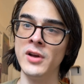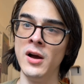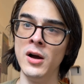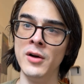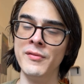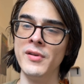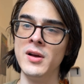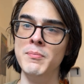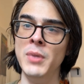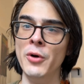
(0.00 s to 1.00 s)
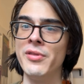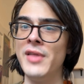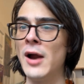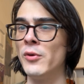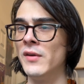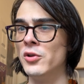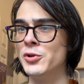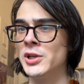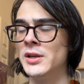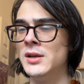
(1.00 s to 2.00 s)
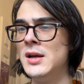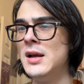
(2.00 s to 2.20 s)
of both that revolution